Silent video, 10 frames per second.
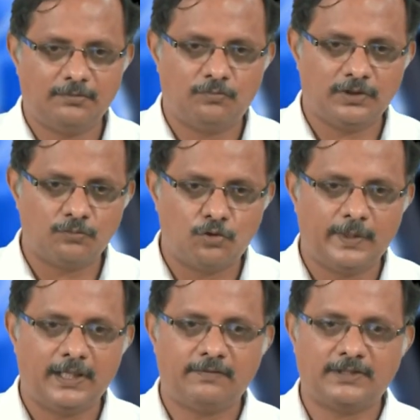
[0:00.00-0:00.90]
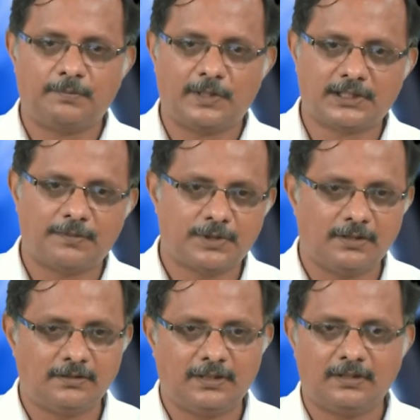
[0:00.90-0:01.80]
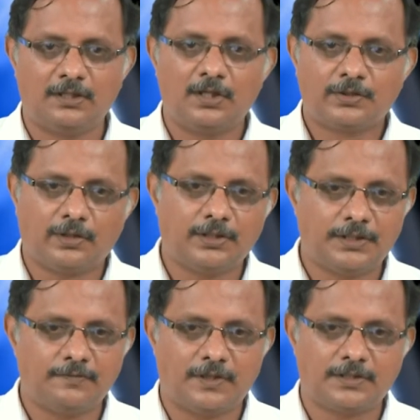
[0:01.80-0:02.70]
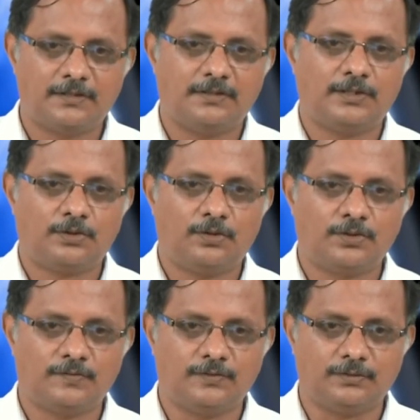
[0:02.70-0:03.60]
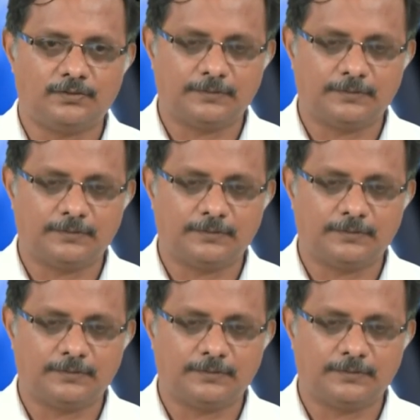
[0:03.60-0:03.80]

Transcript: with movement, with their perception and cognitive functions and so on and so forth.